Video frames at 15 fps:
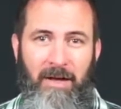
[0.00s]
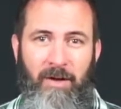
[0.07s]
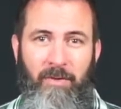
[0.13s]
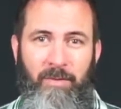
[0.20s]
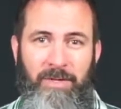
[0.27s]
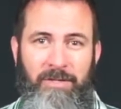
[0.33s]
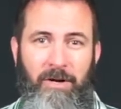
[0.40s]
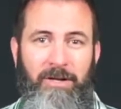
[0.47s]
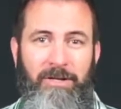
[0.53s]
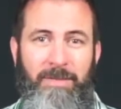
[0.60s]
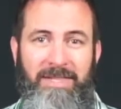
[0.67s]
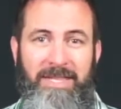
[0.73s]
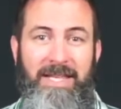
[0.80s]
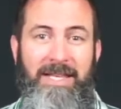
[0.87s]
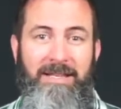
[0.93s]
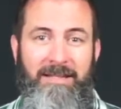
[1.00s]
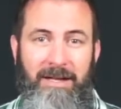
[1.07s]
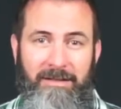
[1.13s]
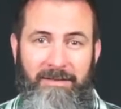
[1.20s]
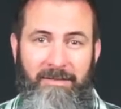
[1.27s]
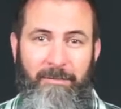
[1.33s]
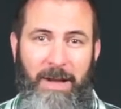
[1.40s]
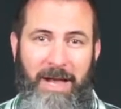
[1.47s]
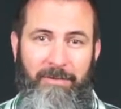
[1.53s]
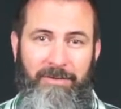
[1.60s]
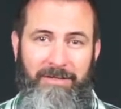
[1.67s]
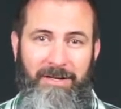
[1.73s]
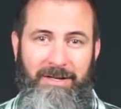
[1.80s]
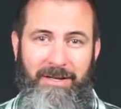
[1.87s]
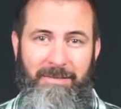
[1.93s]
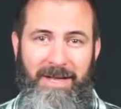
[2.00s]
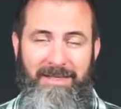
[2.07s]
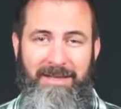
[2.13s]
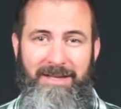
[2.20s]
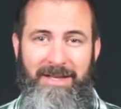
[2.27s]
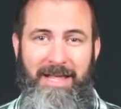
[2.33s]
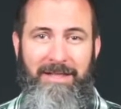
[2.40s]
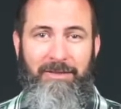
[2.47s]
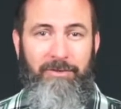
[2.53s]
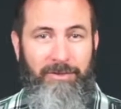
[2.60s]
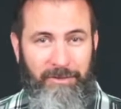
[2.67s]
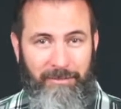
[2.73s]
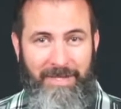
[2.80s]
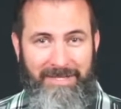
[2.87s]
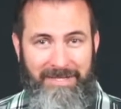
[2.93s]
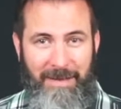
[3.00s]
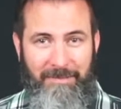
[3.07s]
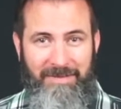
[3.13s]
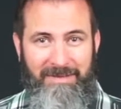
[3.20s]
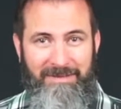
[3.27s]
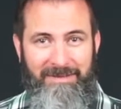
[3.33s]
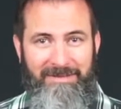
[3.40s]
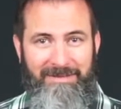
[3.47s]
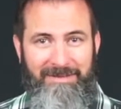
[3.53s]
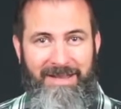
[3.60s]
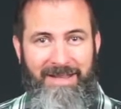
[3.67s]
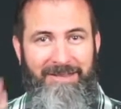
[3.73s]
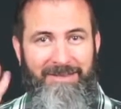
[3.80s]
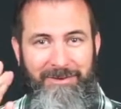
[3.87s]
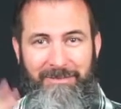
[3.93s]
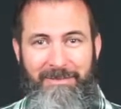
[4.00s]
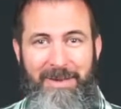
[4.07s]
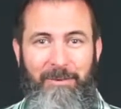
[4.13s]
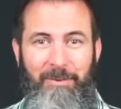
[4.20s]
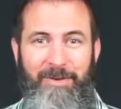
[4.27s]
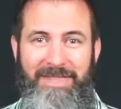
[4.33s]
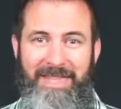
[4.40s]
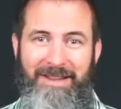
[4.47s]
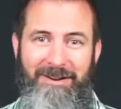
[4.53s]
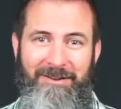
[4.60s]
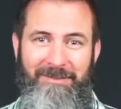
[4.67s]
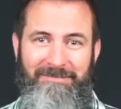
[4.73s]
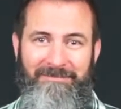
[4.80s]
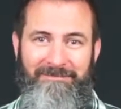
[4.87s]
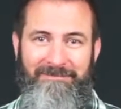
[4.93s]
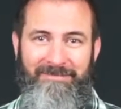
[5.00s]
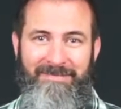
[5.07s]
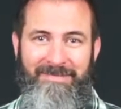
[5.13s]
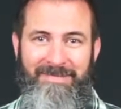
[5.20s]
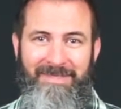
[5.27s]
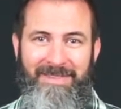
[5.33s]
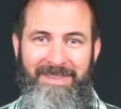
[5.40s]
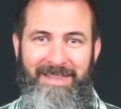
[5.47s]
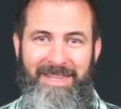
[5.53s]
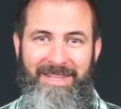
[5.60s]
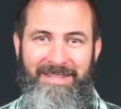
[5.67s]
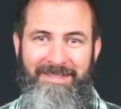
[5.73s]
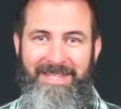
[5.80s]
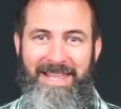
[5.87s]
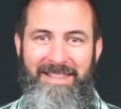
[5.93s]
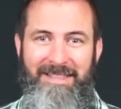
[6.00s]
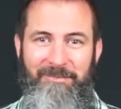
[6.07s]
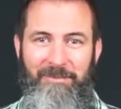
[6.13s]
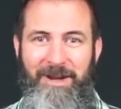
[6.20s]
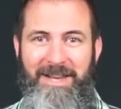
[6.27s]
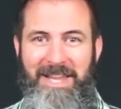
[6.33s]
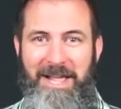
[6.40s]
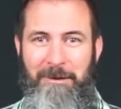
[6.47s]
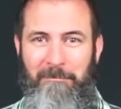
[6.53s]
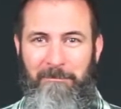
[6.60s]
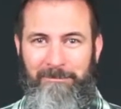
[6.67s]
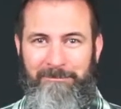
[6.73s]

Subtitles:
We talked about the inductive Bible study method, and there's three steps. Do you remember what they are? Can you say them right now?